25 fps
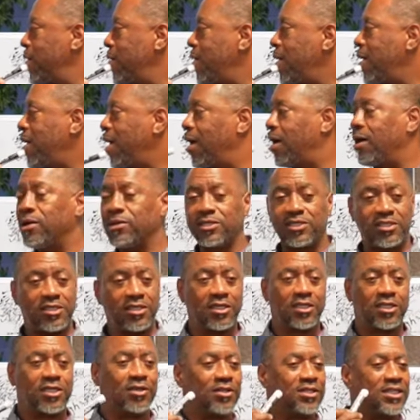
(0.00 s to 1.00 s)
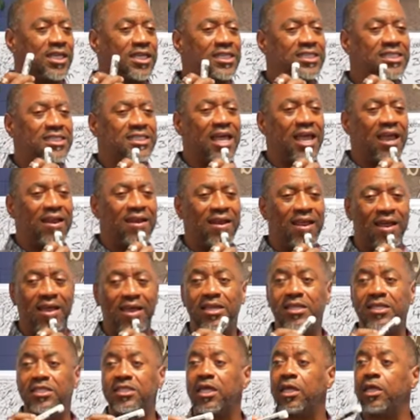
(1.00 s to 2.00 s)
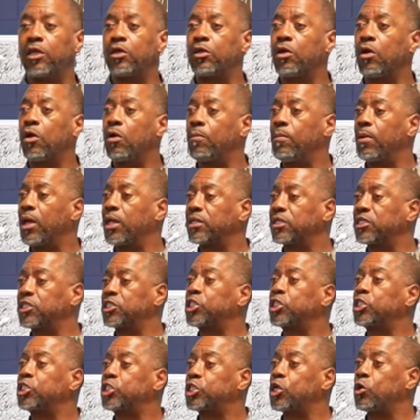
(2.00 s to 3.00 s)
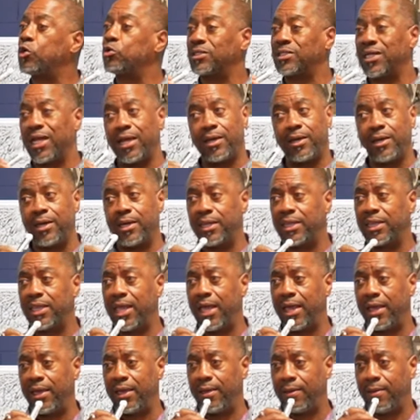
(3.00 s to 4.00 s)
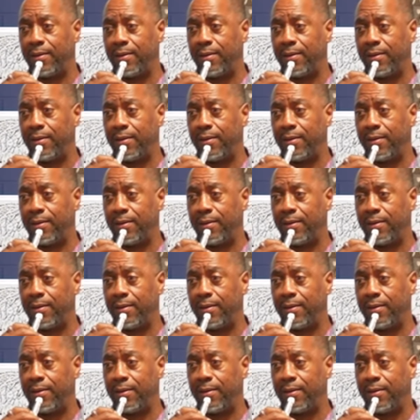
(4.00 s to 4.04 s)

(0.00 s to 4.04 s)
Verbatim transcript: And her sister just sat there. He said, You know, Martha, she chose that good thing.